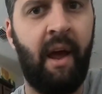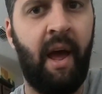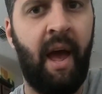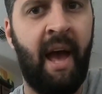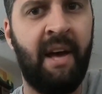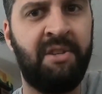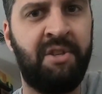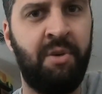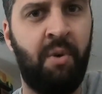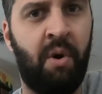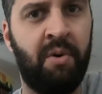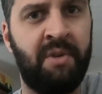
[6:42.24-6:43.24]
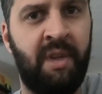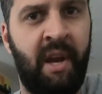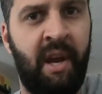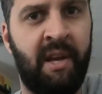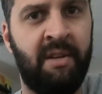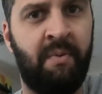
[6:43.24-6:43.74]
has 2 holes in
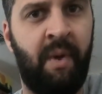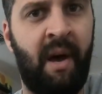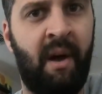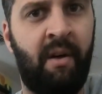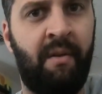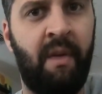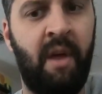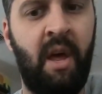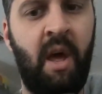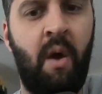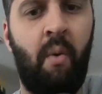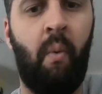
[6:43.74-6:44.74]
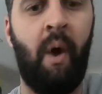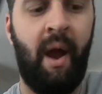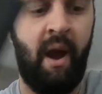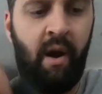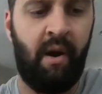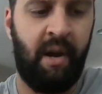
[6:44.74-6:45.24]
it as well,
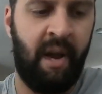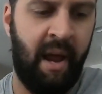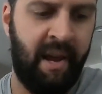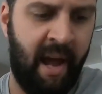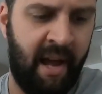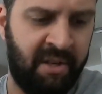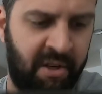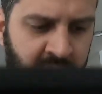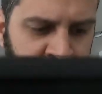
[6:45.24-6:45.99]
yeah, actually you can